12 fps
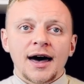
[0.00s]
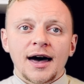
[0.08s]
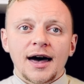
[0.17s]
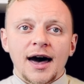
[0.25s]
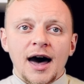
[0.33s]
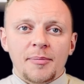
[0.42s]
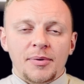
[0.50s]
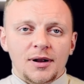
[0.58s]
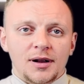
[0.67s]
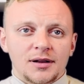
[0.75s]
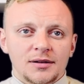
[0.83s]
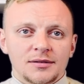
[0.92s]

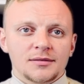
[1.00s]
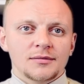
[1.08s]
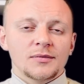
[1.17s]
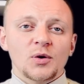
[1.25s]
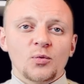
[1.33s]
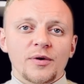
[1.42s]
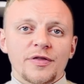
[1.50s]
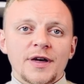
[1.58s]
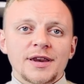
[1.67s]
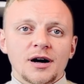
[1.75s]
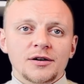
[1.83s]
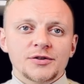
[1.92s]
apple. With
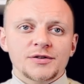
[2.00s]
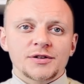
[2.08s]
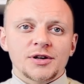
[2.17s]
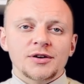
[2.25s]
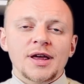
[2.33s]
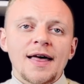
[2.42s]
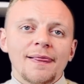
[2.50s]
that understood,